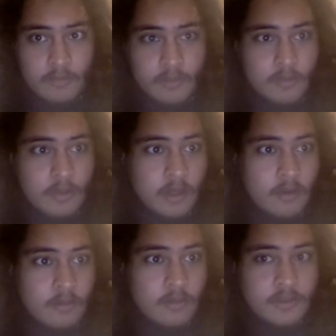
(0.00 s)
per
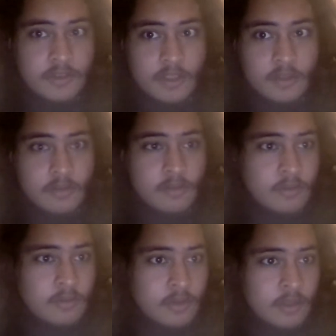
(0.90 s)
hour or so
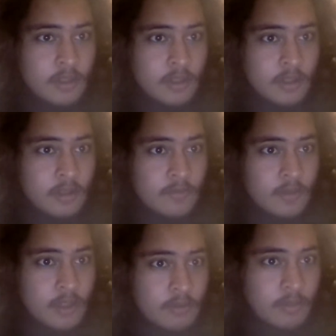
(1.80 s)

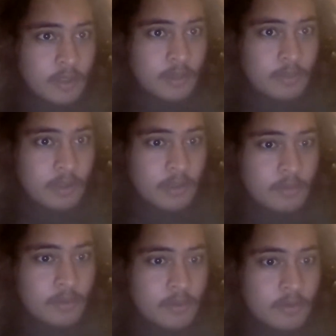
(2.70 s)
divided by pay
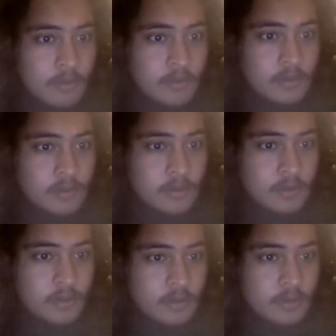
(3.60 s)

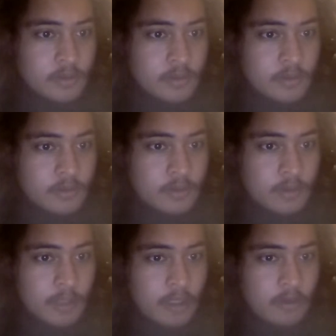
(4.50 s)
periods.
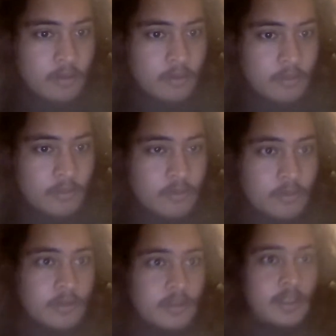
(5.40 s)
The amount earned
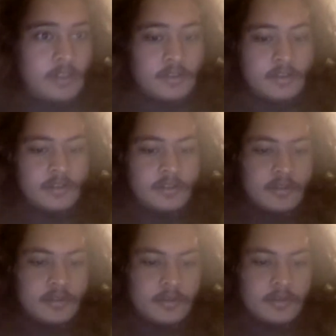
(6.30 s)
before
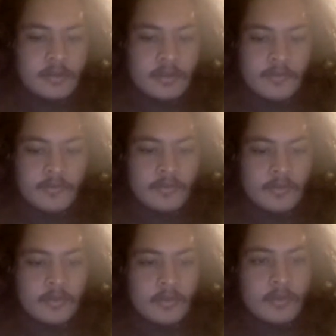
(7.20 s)
taxes.
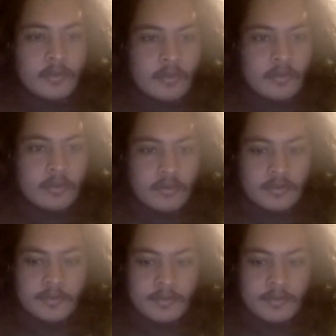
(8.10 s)
Gross